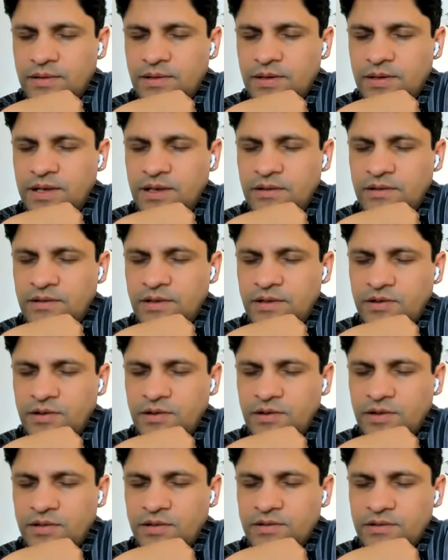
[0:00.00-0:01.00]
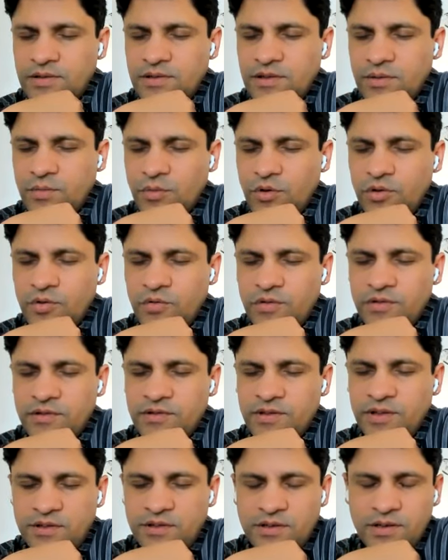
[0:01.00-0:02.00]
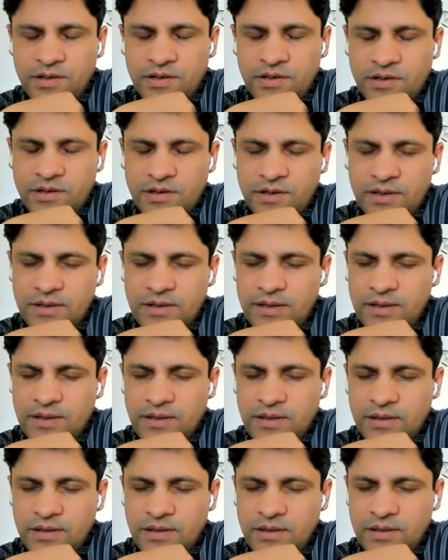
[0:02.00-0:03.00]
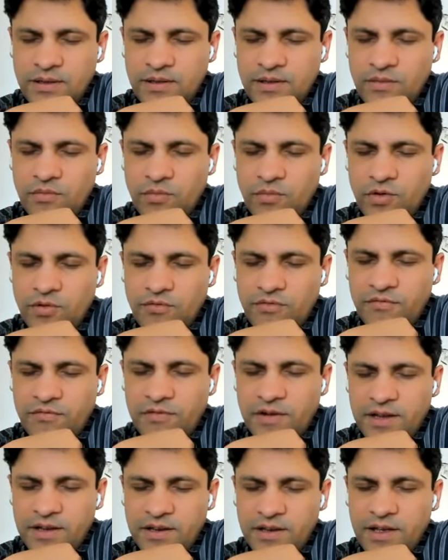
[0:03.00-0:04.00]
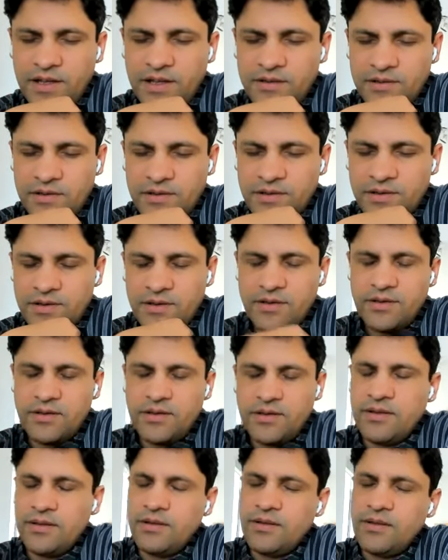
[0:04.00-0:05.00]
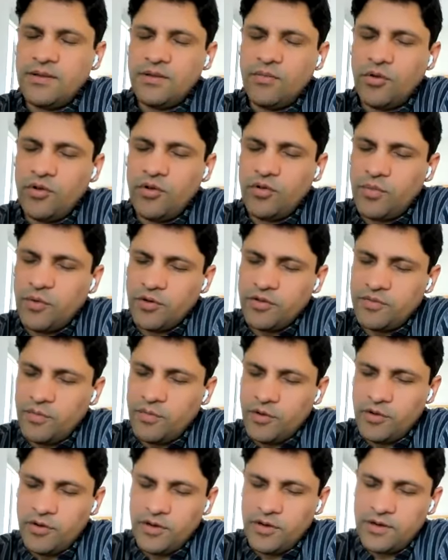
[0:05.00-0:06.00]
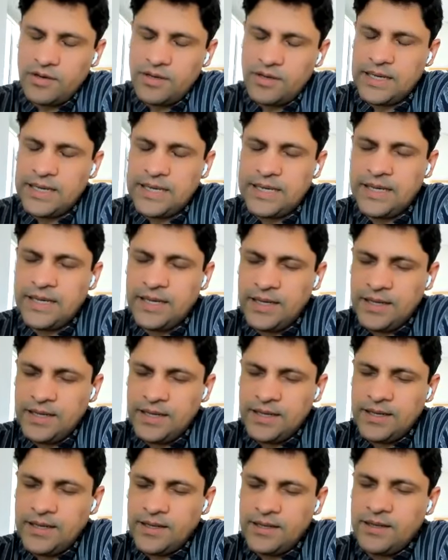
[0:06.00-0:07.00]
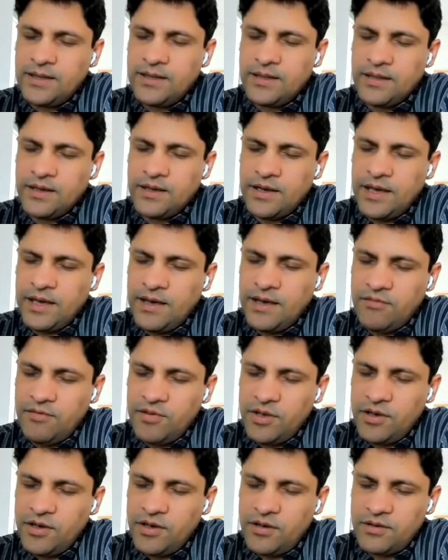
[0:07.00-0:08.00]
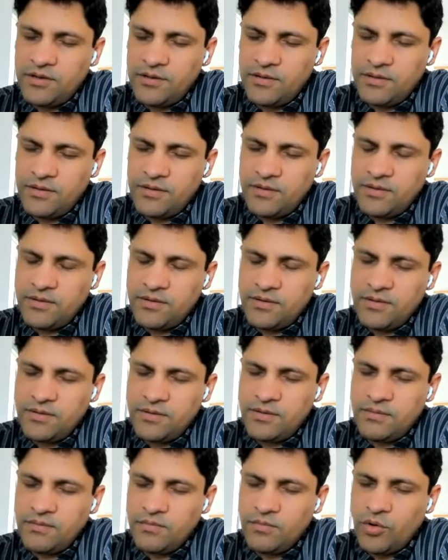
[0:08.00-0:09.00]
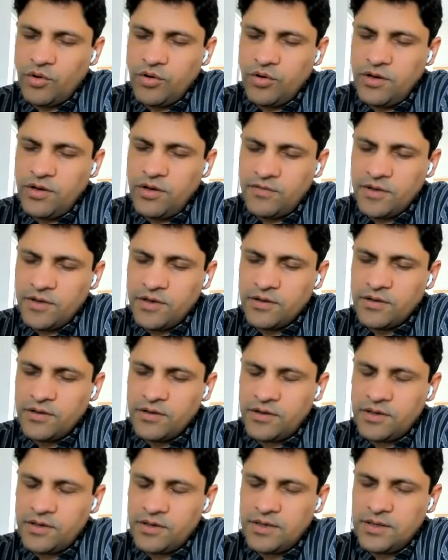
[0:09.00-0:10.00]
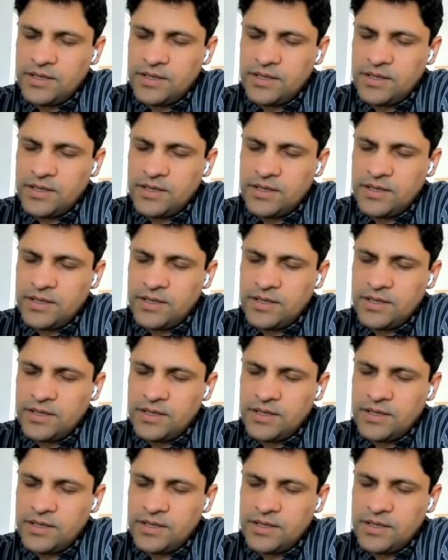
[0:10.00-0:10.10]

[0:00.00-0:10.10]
the easier it is. And the more you resist it, the more you fight against it, the more you postpone it, the heavier, more difficult,